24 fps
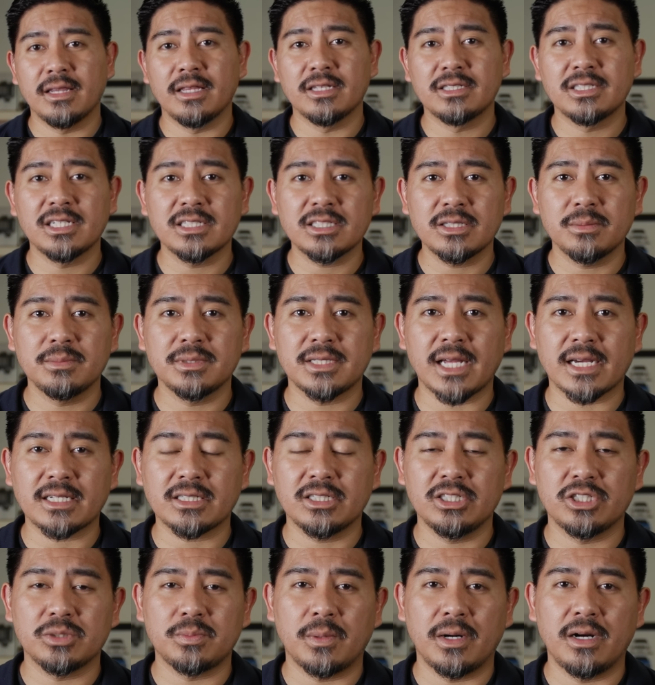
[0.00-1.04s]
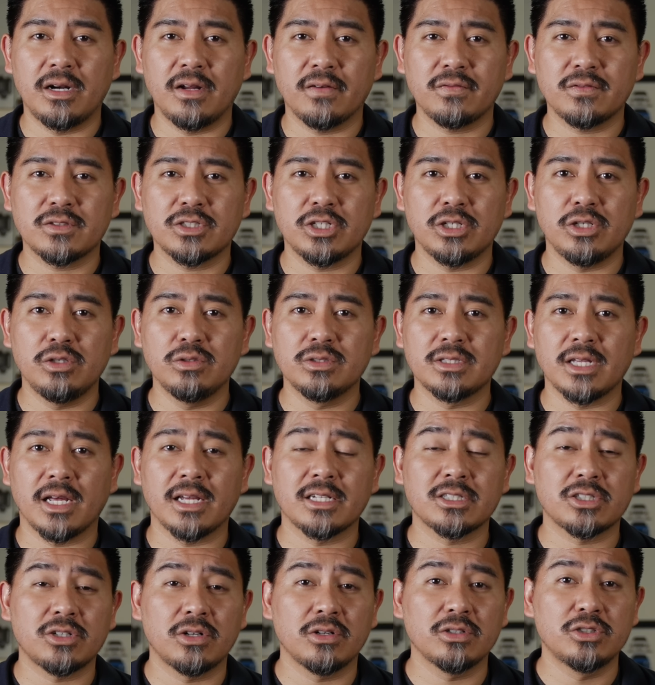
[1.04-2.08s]
The system is actually smart enough to use the
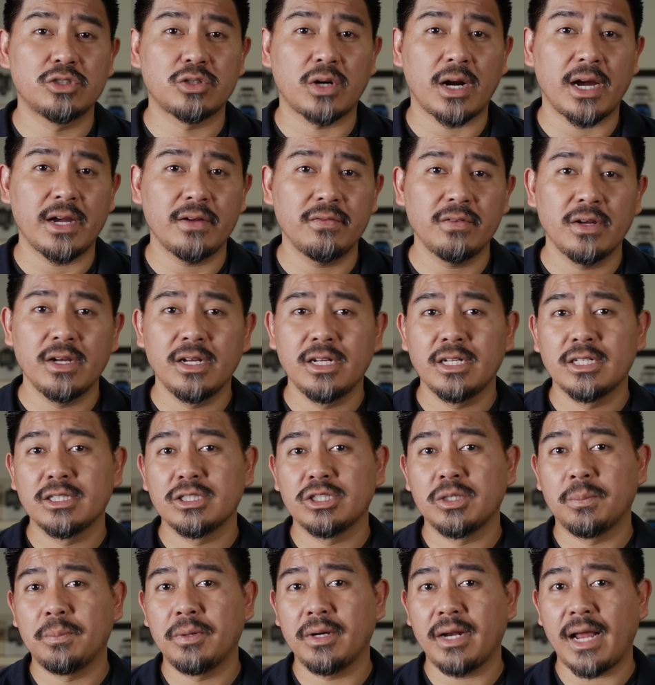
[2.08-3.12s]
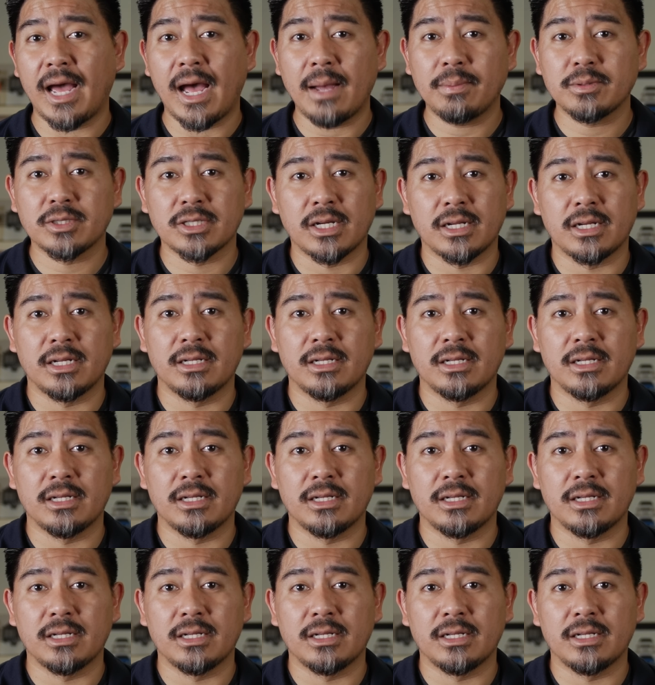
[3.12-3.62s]
external drive to put apps on